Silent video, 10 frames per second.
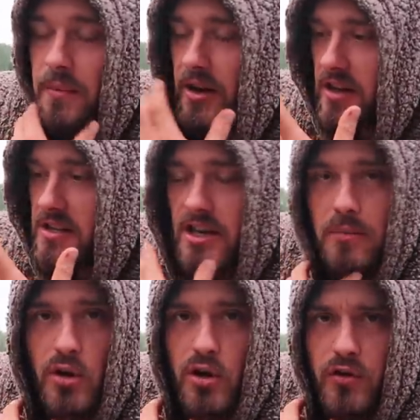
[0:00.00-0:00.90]
But like I said,
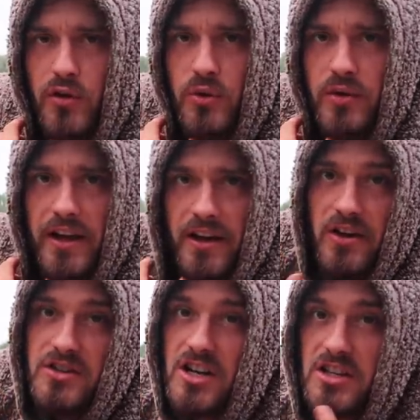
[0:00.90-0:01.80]
I'm not going to record that,
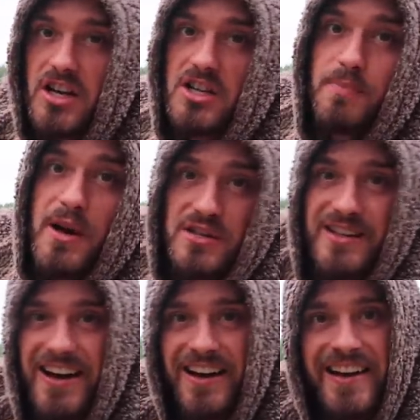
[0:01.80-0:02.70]
guys, and I'll touch base
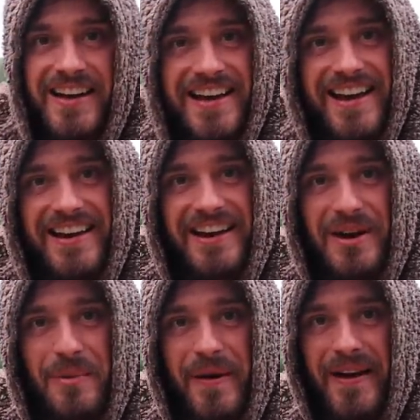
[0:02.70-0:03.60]
here in a
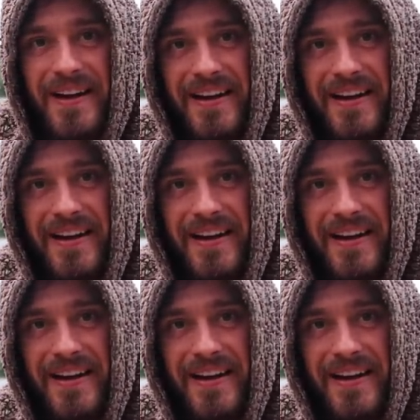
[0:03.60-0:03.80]
little bit.